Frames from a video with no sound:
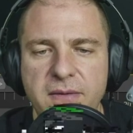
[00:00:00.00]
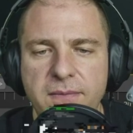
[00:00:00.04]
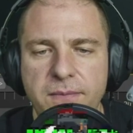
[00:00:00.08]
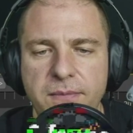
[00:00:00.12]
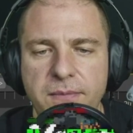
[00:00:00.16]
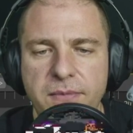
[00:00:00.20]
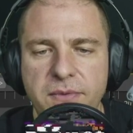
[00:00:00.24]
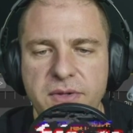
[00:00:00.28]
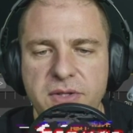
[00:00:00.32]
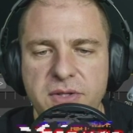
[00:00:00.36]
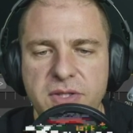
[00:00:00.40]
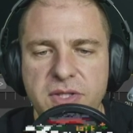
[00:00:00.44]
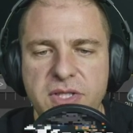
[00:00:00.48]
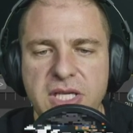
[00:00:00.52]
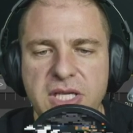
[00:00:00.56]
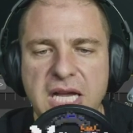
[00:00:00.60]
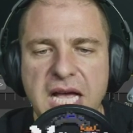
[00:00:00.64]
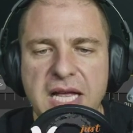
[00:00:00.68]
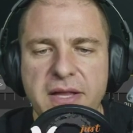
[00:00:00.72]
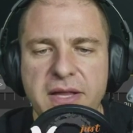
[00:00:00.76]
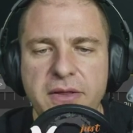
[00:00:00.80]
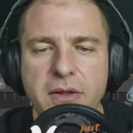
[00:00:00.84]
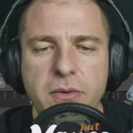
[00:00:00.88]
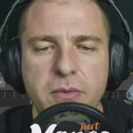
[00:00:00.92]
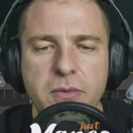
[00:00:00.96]

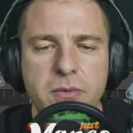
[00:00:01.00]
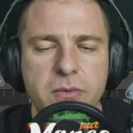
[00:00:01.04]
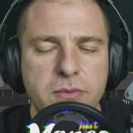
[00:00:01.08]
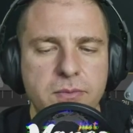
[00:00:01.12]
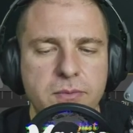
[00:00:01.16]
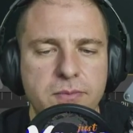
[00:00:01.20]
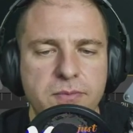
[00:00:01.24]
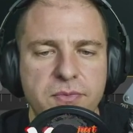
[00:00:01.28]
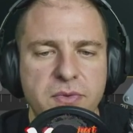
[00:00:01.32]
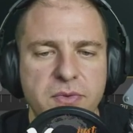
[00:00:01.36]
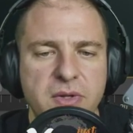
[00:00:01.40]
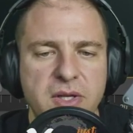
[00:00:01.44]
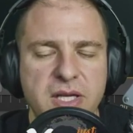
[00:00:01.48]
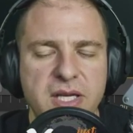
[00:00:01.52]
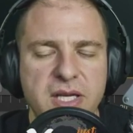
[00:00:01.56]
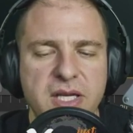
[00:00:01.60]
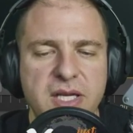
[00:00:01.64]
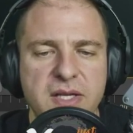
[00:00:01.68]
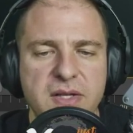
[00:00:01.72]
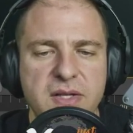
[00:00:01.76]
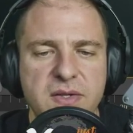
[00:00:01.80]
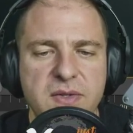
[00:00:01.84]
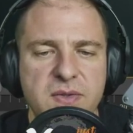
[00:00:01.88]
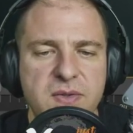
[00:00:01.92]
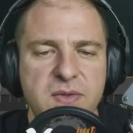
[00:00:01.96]
shadow
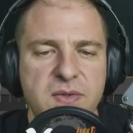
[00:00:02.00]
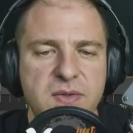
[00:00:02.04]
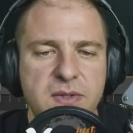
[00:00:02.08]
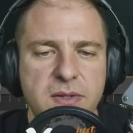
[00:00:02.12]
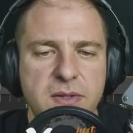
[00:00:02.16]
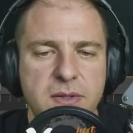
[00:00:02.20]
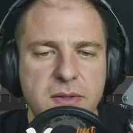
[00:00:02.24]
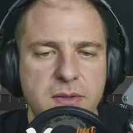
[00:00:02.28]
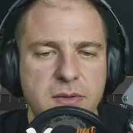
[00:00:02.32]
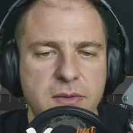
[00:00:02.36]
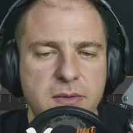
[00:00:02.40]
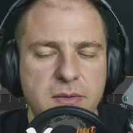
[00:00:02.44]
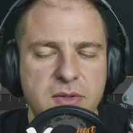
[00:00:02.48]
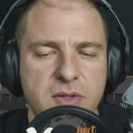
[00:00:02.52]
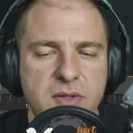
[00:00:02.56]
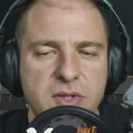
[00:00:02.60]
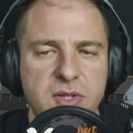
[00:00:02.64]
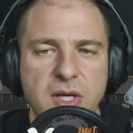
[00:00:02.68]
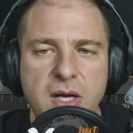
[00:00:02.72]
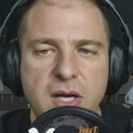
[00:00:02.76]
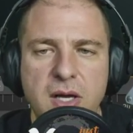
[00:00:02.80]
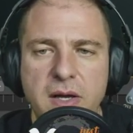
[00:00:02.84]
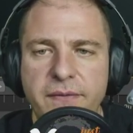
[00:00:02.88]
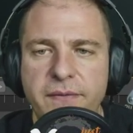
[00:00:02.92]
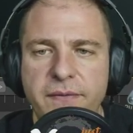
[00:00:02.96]
is
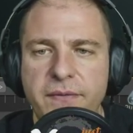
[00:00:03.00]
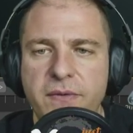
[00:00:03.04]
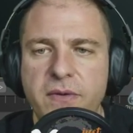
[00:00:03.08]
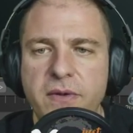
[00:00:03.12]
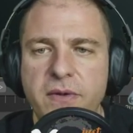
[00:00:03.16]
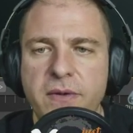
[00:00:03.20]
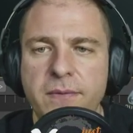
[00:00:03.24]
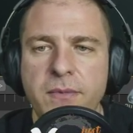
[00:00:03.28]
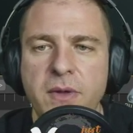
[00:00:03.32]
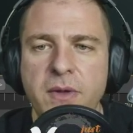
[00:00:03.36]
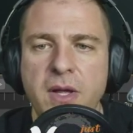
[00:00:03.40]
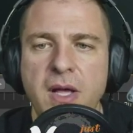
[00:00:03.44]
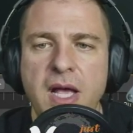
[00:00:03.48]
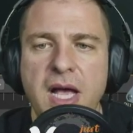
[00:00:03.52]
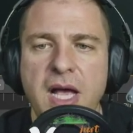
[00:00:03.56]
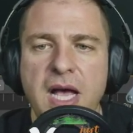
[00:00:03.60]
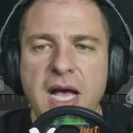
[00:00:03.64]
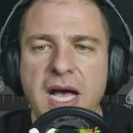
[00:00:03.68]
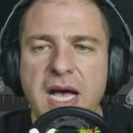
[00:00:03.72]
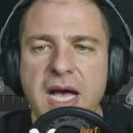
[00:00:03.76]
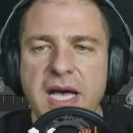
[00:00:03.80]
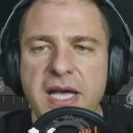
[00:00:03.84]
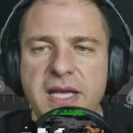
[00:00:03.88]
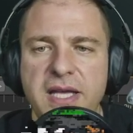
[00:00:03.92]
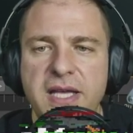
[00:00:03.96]
soft. I
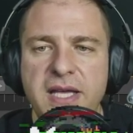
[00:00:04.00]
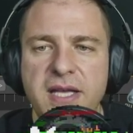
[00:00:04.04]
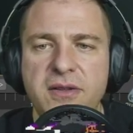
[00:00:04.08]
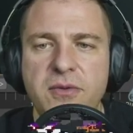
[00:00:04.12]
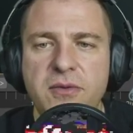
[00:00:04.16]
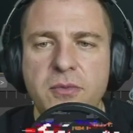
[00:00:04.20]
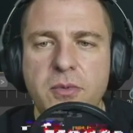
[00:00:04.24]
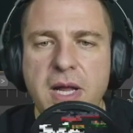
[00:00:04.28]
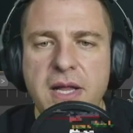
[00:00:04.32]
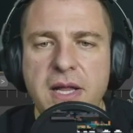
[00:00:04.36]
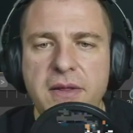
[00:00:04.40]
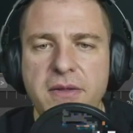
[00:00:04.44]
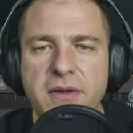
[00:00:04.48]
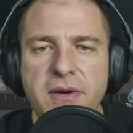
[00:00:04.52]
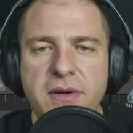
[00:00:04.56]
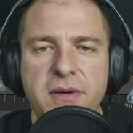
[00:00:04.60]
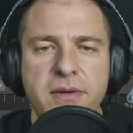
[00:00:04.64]
hit render,